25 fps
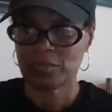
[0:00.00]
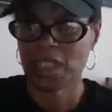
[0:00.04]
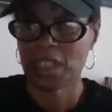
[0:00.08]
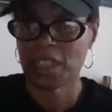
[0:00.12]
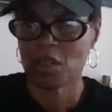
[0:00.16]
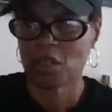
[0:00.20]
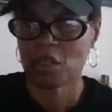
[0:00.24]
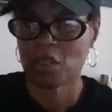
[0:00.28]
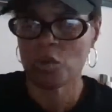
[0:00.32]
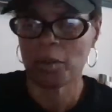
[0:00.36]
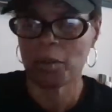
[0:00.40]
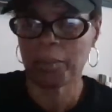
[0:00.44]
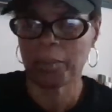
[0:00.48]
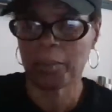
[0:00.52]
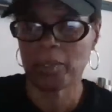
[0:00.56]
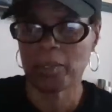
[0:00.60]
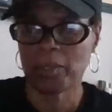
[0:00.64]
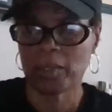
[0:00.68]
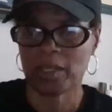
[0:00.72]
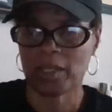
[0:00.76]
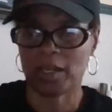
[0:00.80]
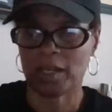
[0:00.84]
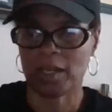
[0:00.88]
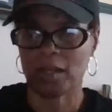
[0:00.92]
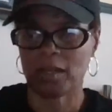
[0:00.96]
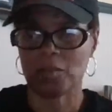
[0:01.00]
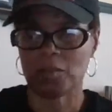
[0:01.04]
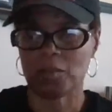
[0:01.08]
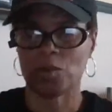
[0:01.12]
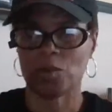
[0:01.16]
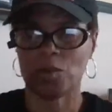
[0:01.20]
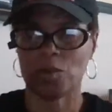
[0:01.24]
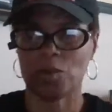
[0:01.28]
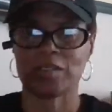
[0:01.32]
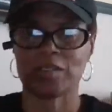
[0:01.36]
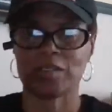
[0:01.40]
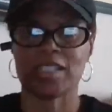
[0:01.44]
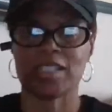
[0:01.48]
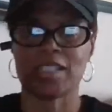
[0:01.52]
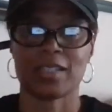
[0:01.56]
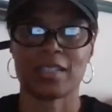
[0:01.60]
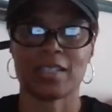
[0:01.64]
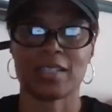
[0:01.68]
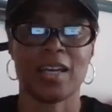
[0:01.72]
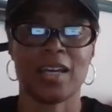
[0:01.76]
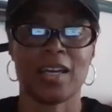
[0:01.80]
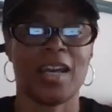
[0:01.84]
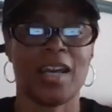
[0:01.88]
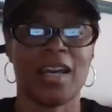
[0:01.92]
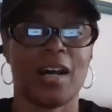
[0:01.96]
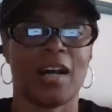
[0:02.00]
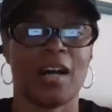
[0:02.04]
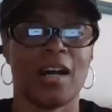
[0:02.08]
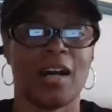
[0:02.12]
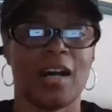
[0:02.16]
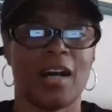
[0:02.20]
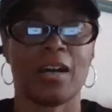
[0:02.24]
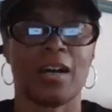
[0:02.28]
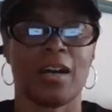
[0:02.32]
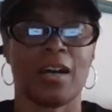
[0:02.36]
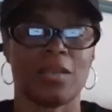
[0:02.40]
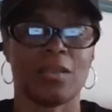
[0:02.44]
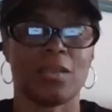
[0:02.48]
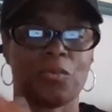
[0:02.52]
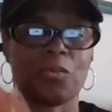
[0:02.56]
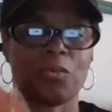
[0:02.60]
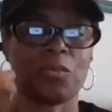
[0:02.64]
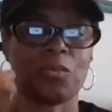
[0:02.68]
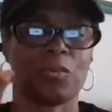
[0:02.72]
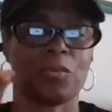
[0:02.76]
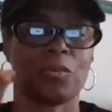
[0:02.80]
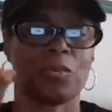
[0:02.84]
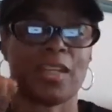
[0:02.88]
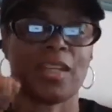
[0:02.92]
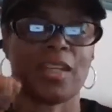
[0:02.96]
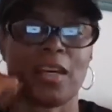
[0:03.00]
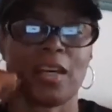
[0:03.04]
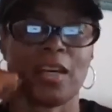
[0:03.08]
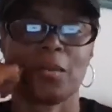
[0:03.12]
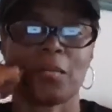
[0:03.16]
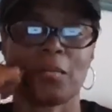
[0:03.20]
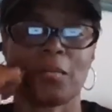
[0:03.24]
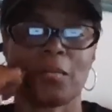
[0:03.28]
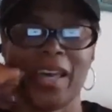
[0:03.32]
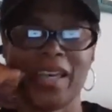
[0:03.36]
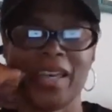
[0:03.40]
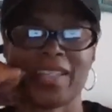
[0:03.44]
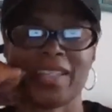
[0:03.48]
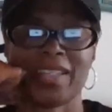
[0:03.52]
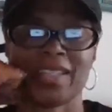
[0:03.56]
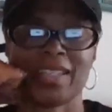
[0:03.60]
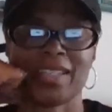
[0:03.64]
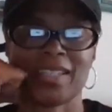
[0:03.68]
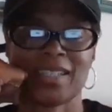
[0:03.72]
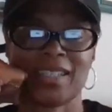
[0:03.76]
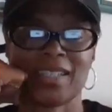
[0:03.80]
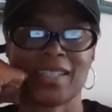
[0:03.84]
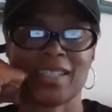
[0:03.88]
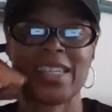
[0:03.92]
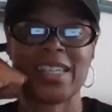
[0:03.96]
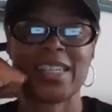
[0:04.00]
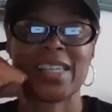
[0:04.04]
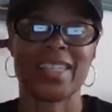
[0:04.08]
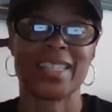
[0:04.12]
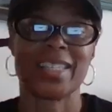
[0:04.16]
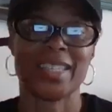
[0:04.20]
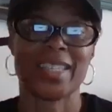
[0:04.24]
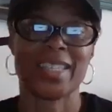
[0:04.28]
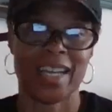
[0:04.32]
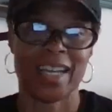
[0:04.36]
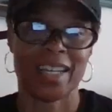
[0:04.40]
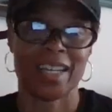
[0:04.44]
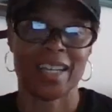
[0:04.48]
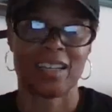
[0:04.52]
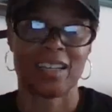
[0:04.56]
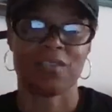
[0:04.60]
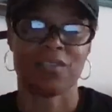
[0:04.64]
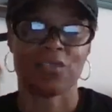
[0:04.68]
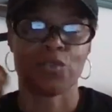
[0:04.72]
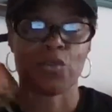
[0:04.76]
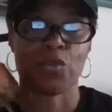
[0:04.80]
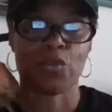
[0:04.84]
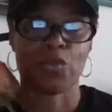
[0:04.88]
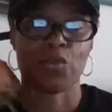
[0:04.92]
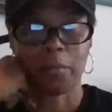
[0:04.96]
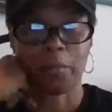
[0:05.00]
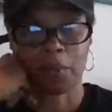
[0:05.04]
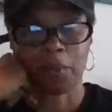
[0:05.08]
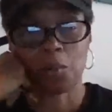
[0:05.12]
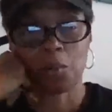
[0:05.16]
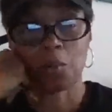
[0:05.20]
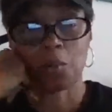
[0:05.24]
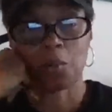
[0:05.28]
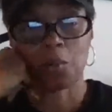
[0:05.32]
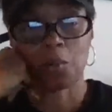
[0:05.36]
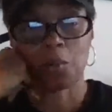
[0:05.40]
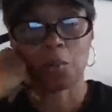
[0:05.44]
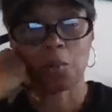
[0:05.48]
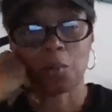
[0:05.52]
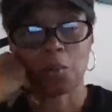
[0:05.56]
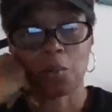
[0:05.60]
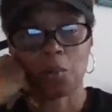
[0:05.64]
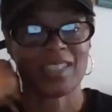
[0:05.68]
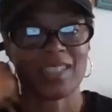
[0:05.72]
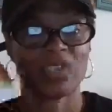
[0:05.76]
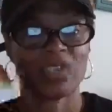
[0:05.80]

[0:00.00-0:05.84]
corporate wellness on as executive corporate wellness.